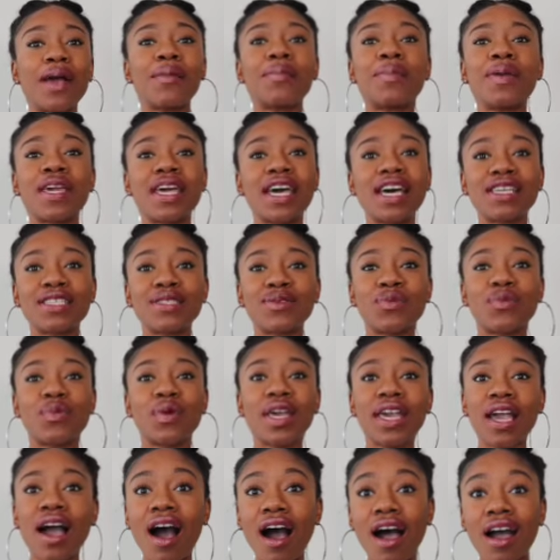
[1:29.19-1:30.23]
Because
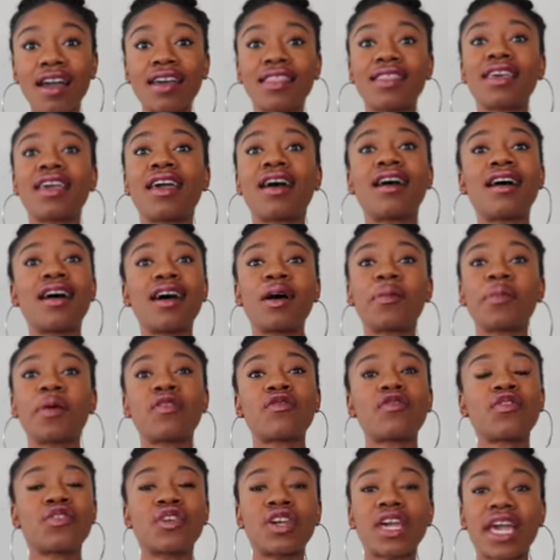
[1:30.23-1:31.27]
we are the hub
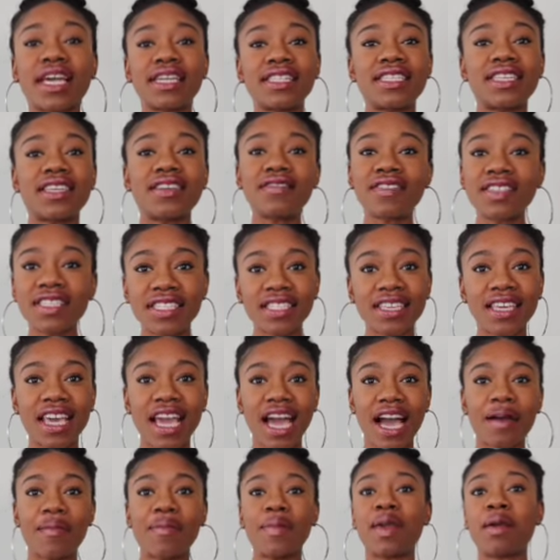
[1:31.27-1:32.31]
of creativity.
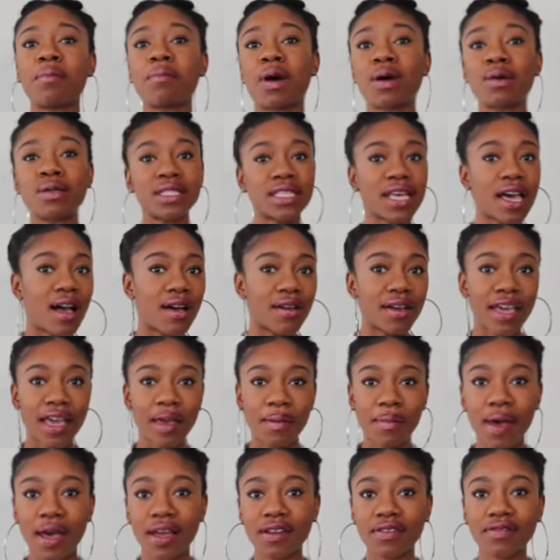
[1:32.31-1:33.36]
I mean, Motown
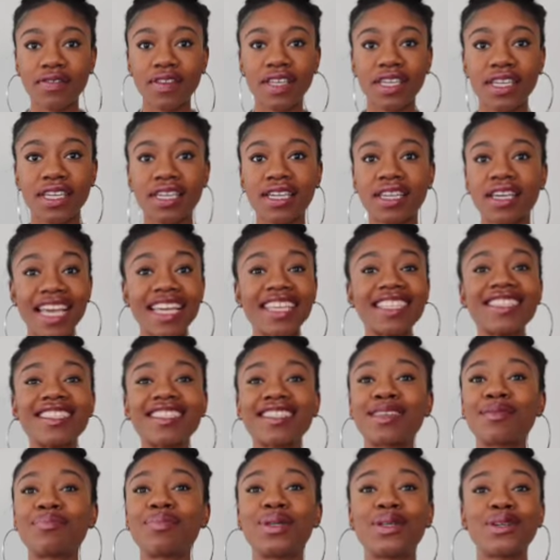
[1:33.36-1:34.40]
came out of here. It's
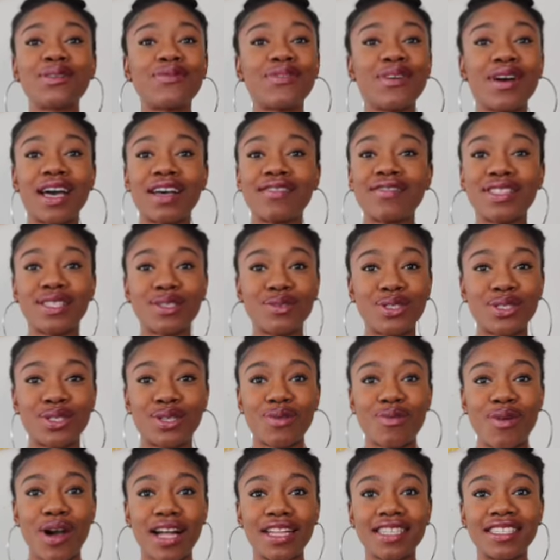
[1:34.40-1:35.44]
just a beautiful evolution
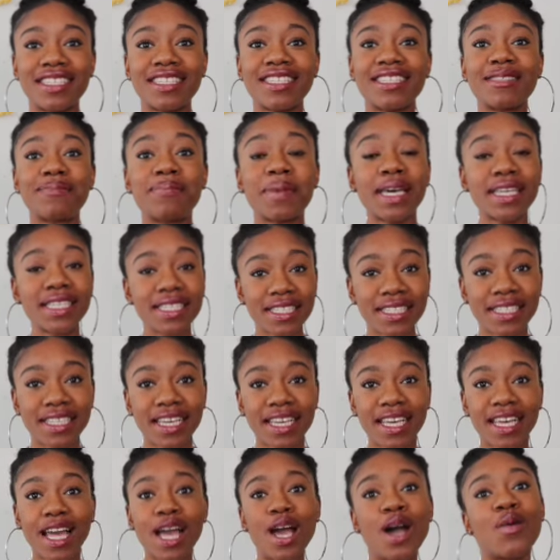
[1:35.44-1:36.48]
to watch,
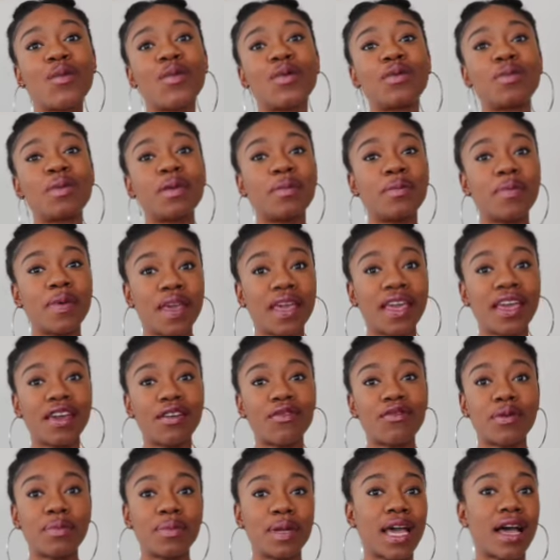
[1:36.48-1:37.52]
especially with me being
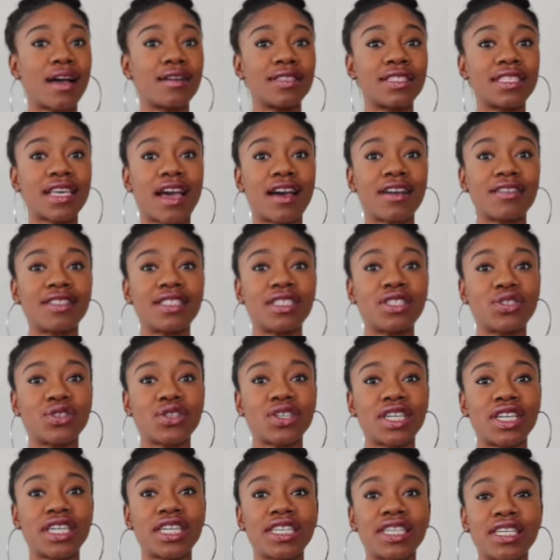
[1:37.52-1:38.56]
from downtown
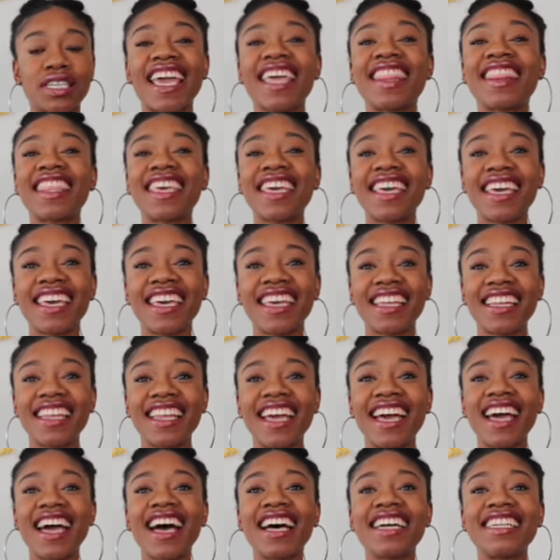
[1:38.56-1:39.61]
Detroit. And then
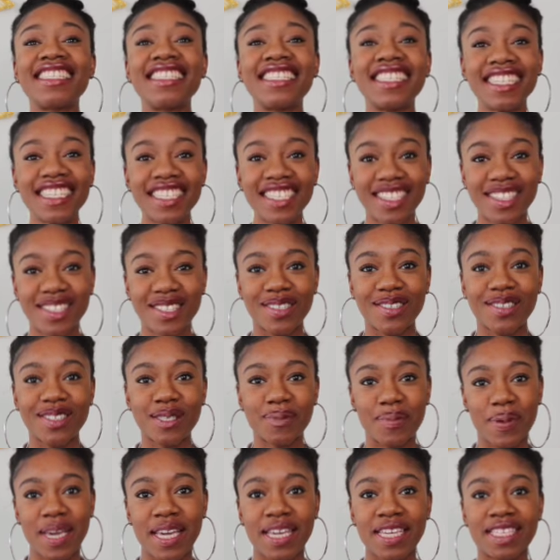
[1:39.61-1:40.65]
additional
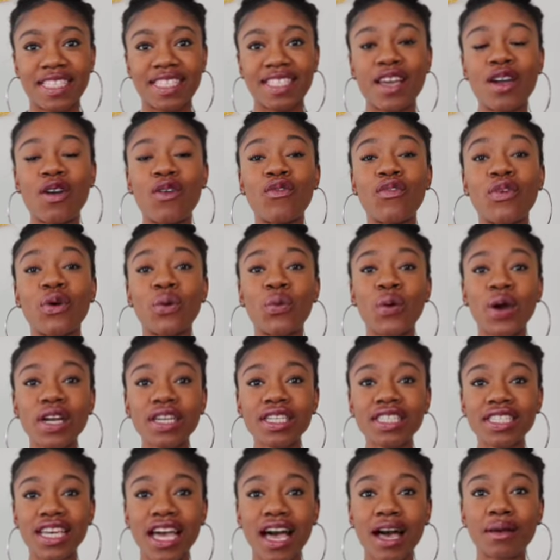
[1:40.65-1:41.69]
space for
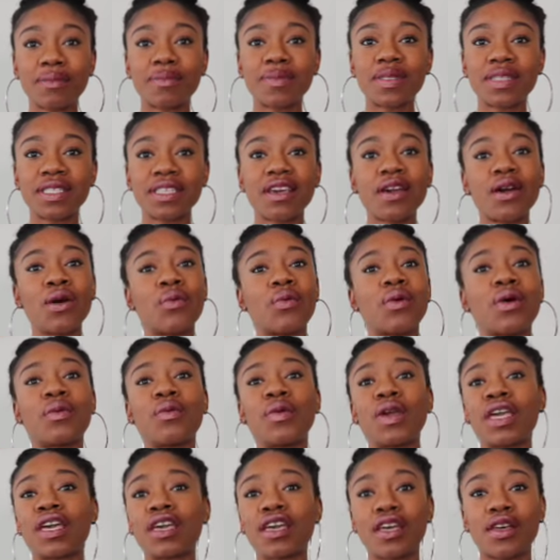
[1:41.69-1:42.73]
workshops where
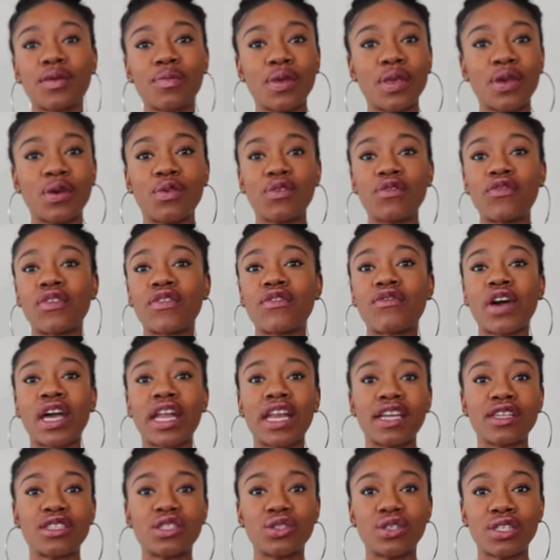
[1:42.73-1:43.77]
we can commune for
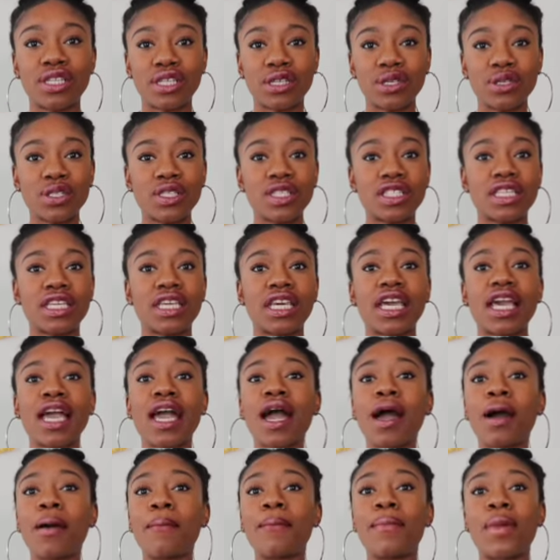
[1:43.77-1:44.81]
financial literacy,
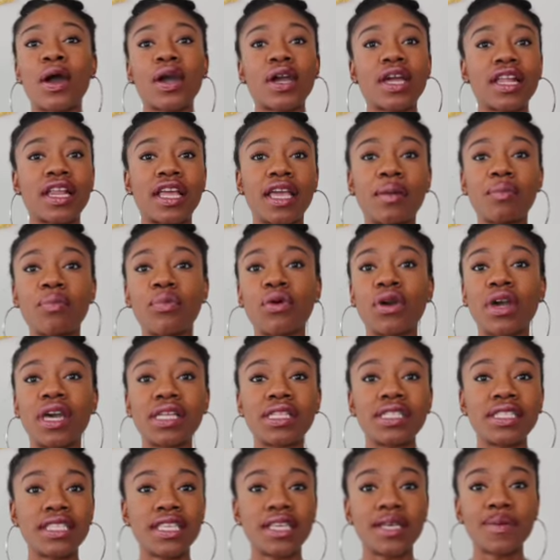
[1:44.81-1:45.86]
marketing,
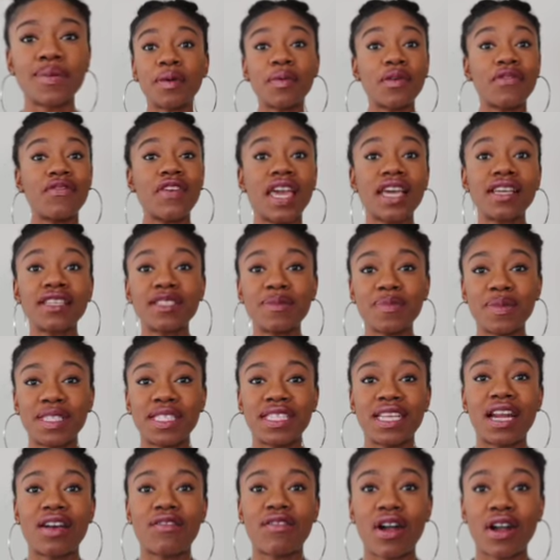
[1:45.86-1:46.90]
brand tips. Some advancements
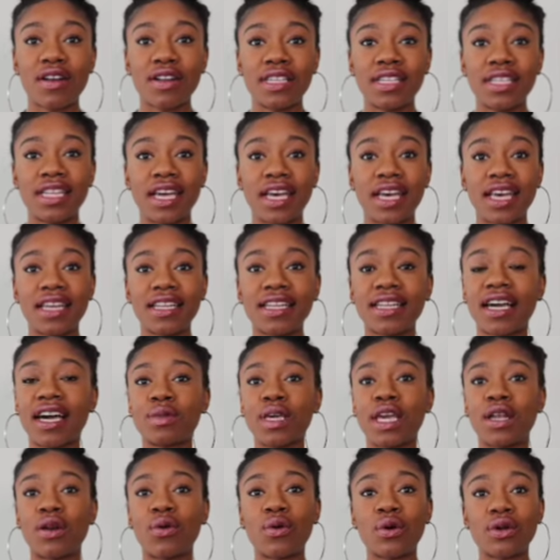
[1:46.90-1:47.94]
that I've already done
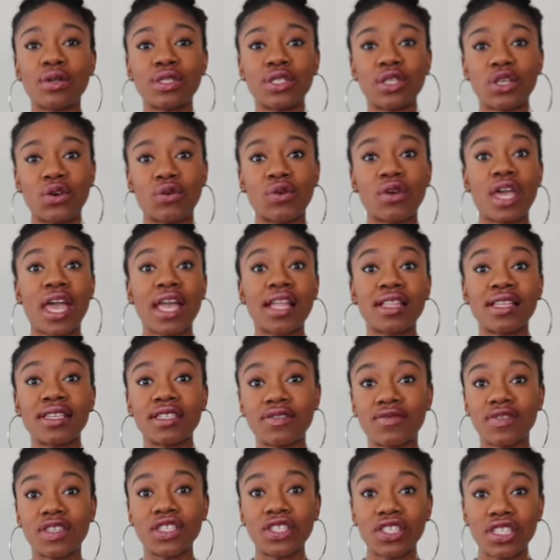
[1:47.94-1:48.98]
in order to create
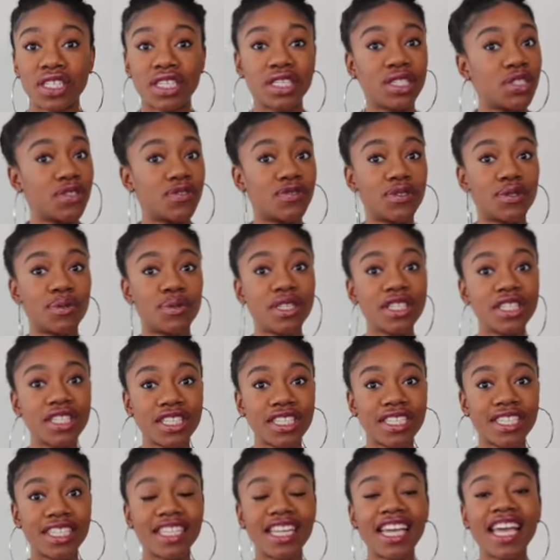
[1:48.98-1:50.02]
this vision into
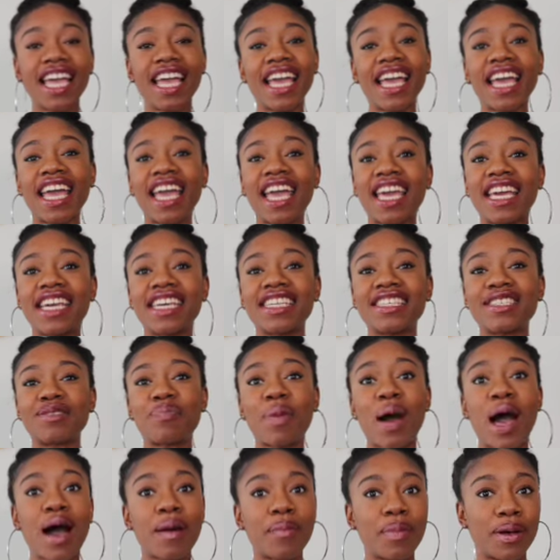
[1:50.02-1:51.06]
fruition is
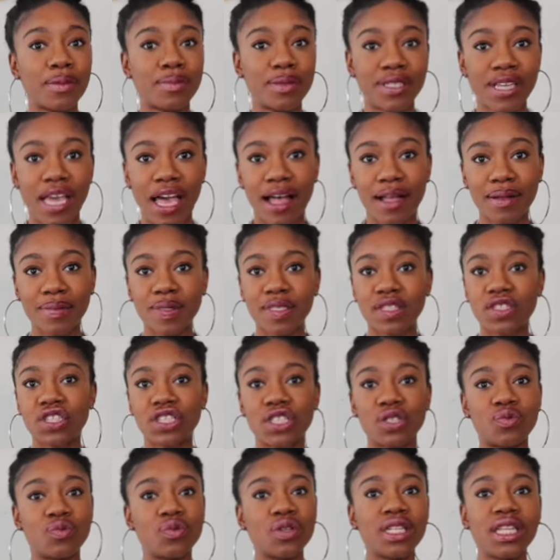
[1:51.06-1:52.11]
pop-up shops,
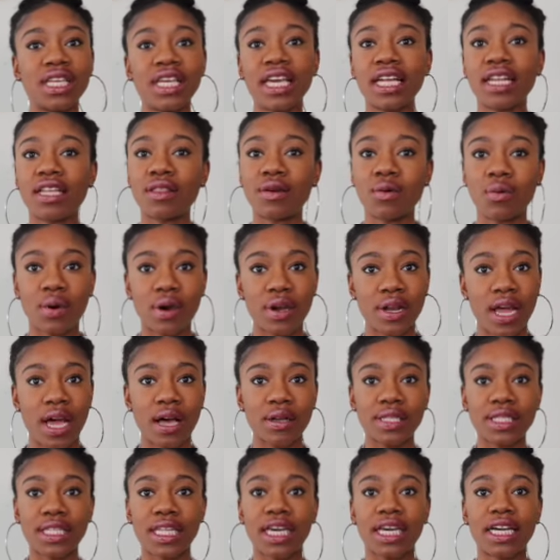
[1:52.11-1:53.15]
just really getting the word
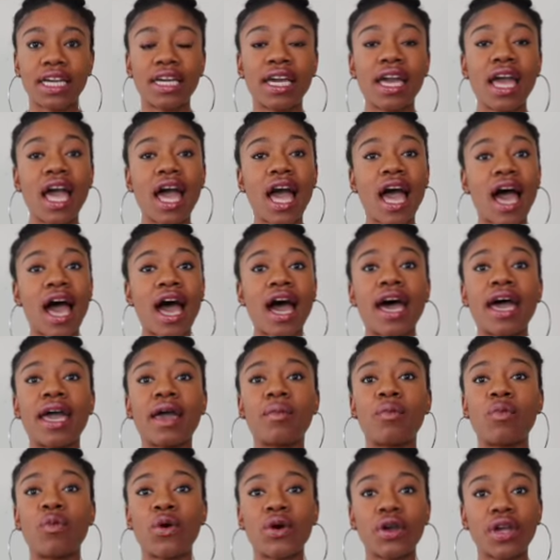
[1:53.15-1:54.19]
out there.
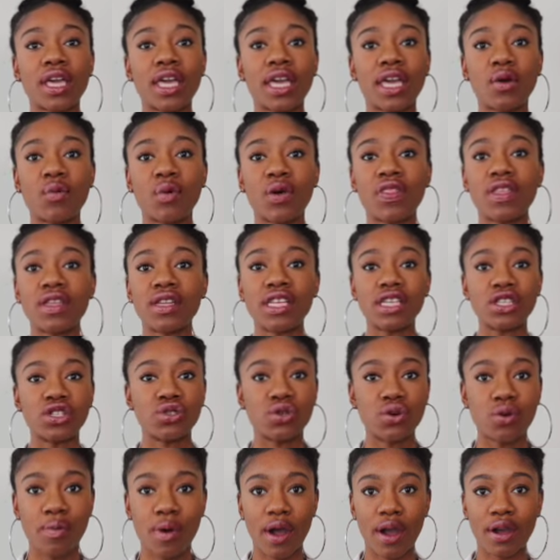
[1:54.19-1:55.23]
I'm working with a
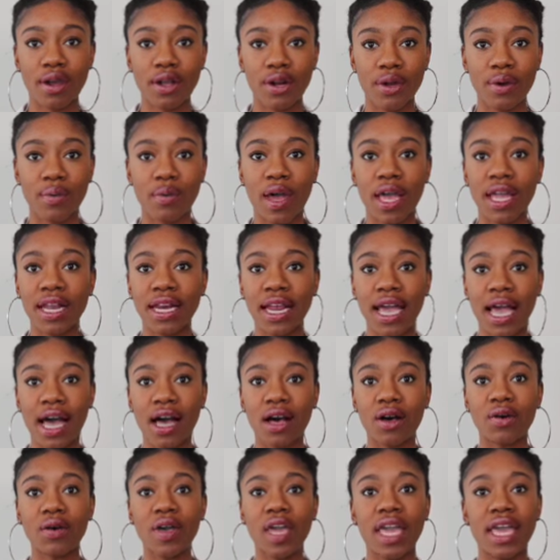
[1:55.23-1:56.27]
digital marketer right
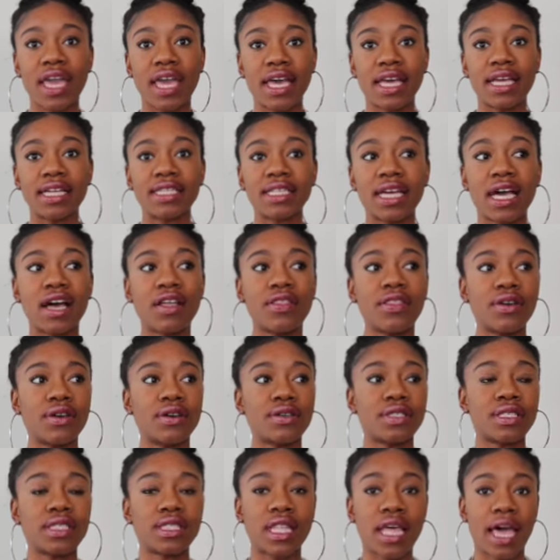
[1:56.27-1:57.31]
now and
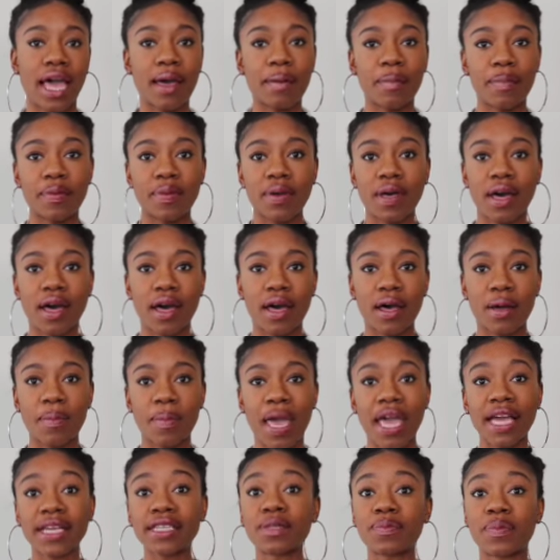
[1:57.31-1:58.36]
other SLAP
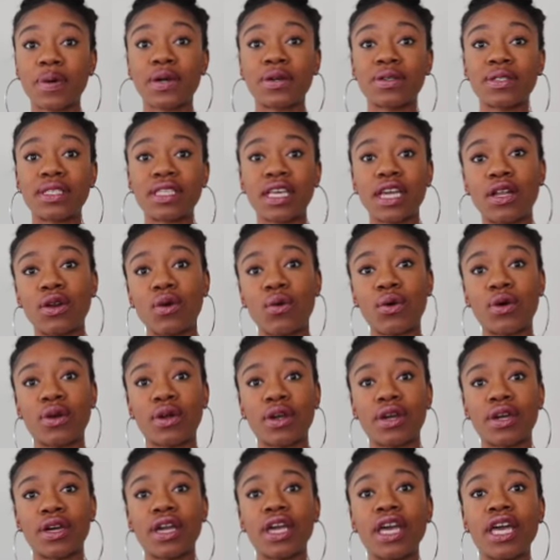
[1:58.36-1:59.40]
experts in
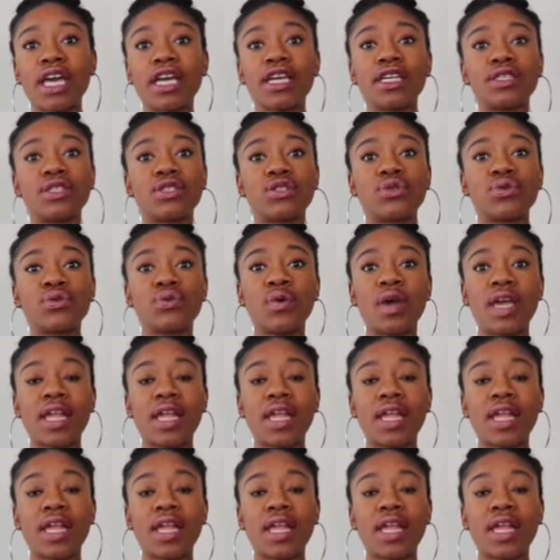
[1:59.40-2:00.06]
order to